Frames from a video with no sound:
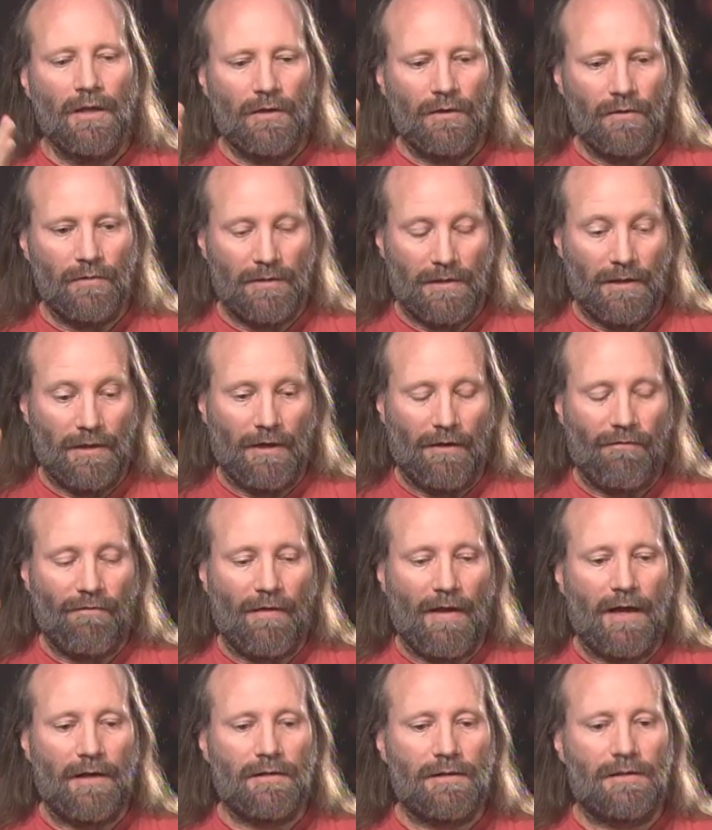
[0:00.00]
You see the
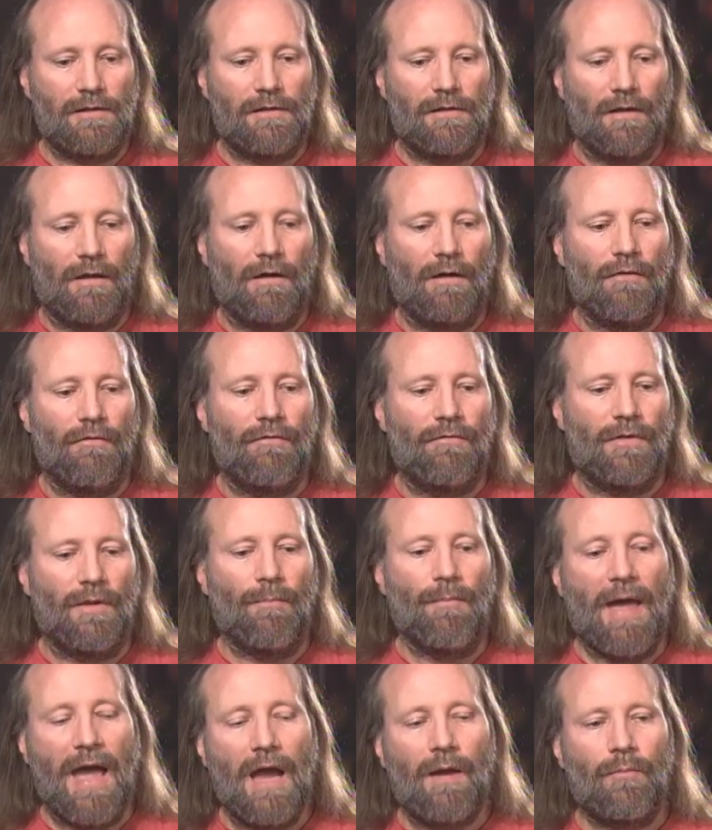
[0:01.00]
effects of the
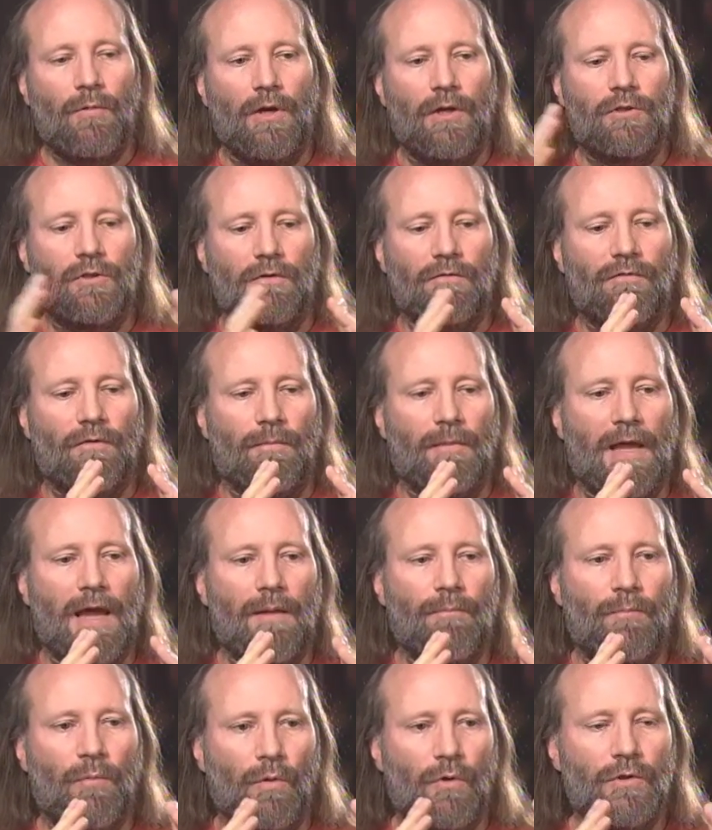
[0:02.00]
back pressure from
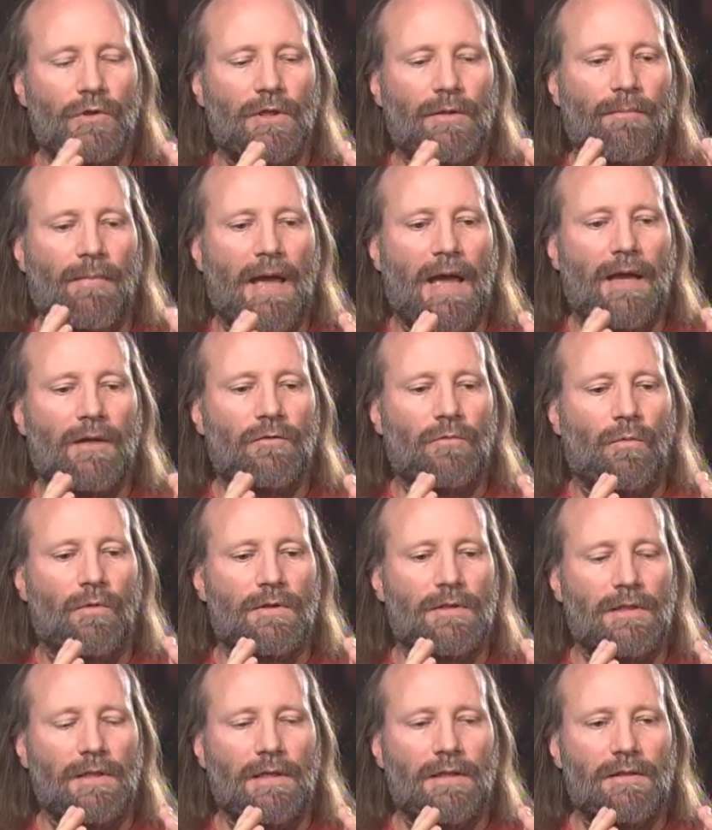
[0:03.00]
that pushing back
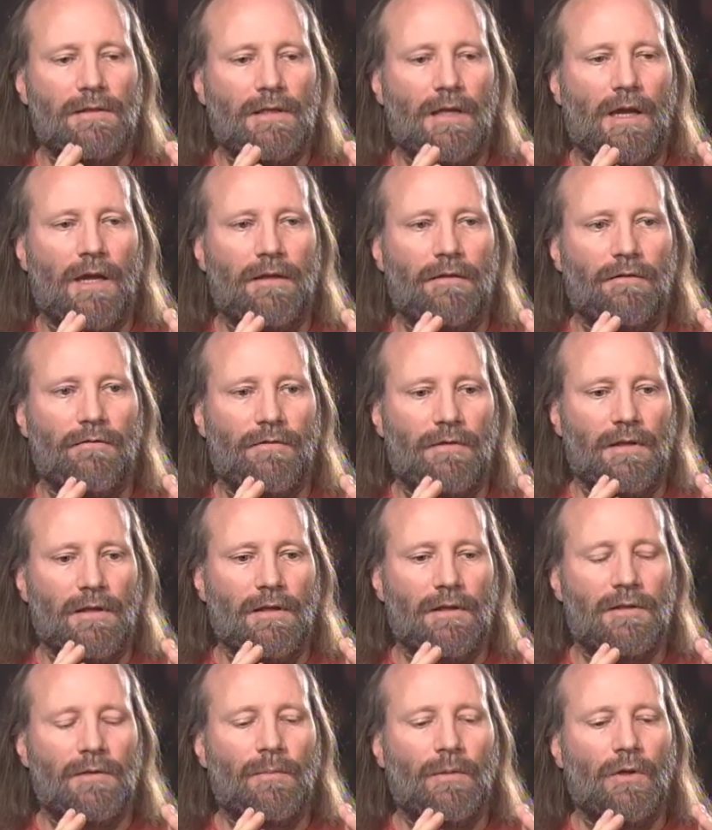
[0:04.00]
towards the inside of the
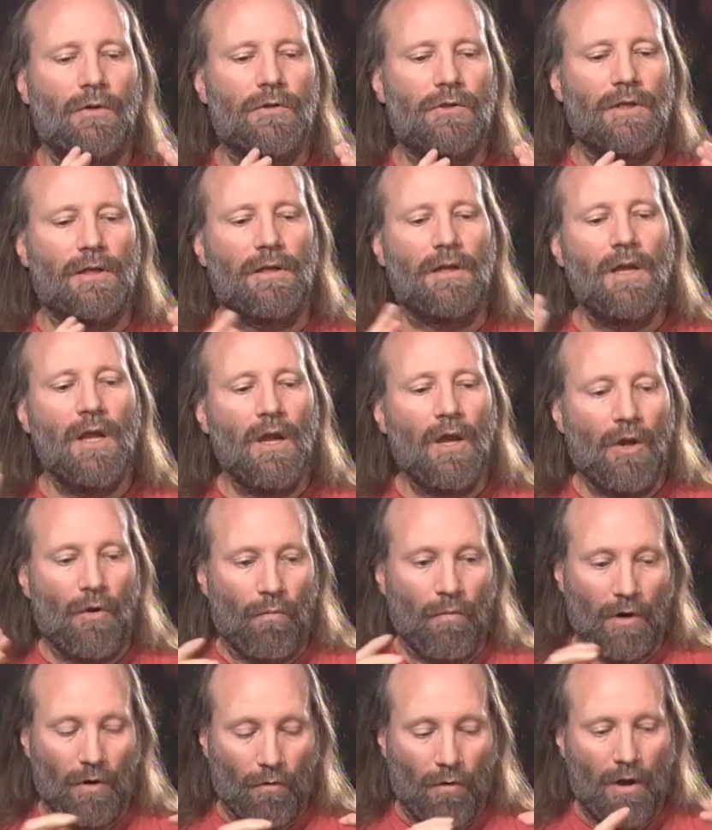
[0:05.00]
explosion,
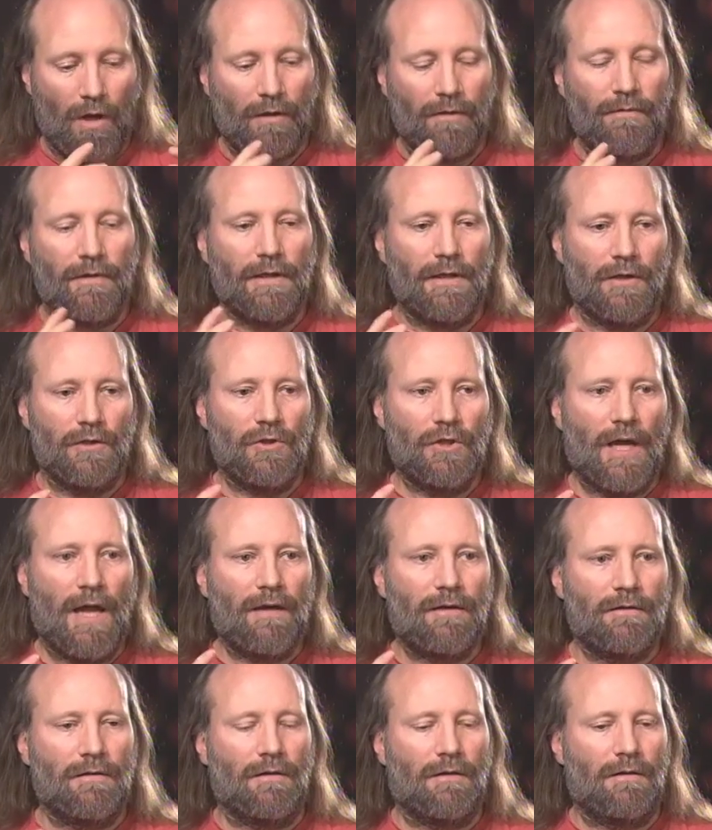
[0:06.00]
where all of the
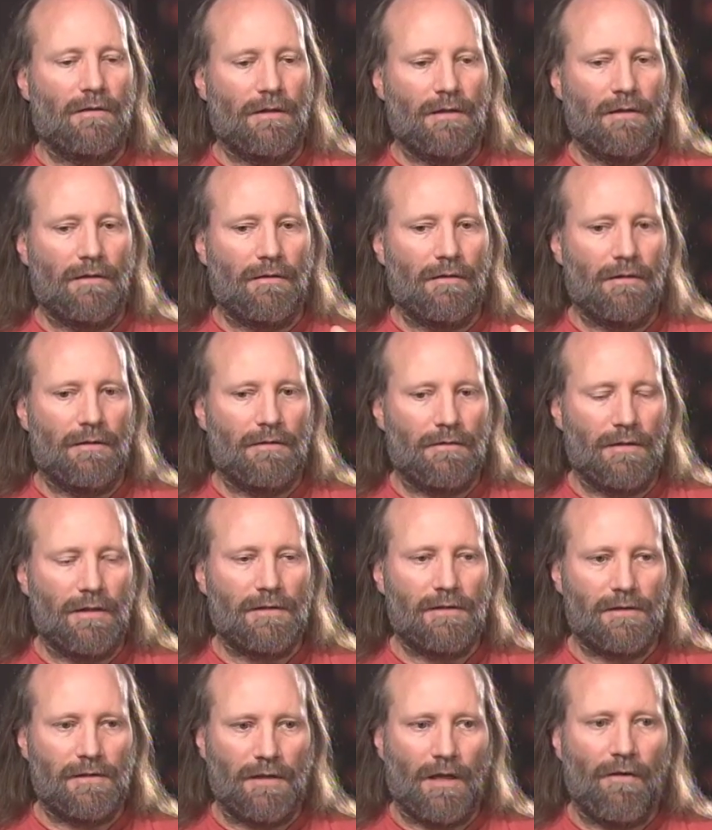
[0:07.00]
ejecta, the, the, the
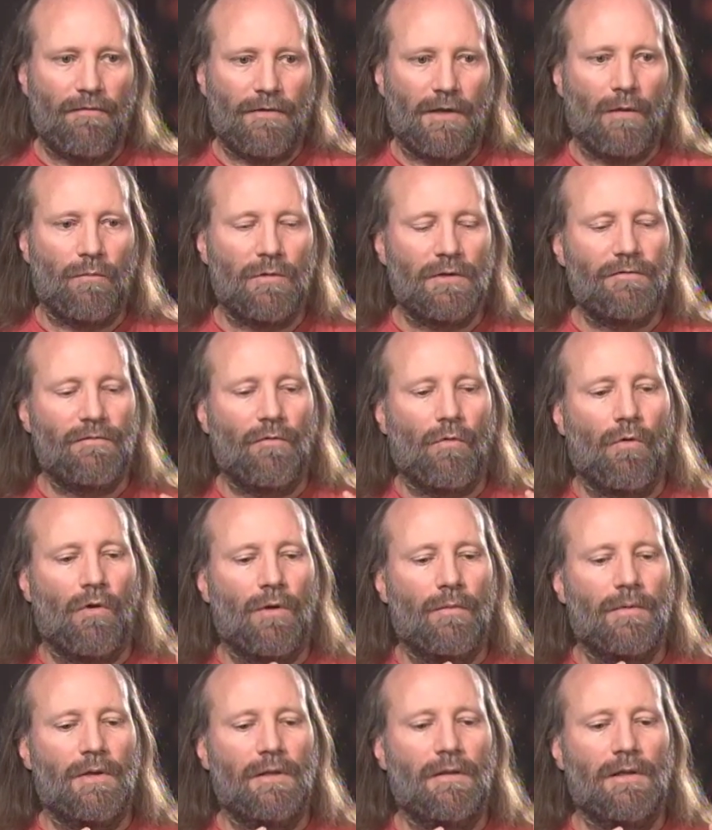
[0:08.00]
stuff that was
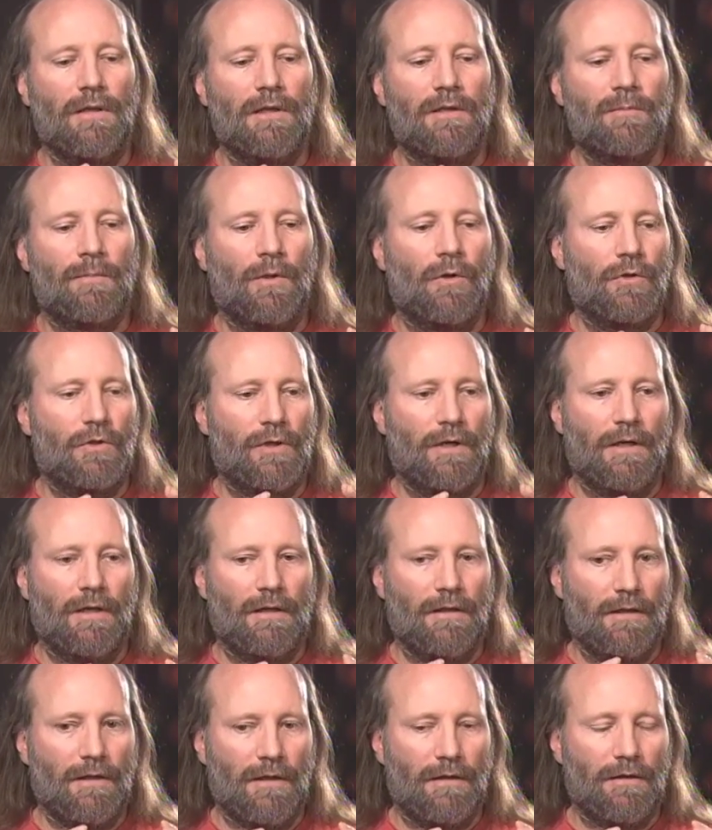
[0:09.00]
formed in the explosion
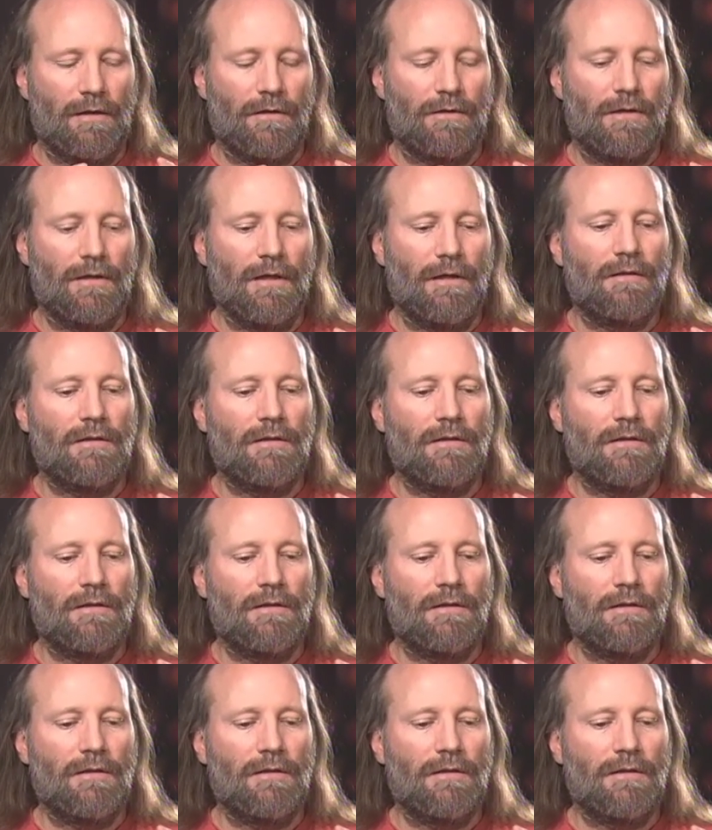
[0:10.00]
in the, in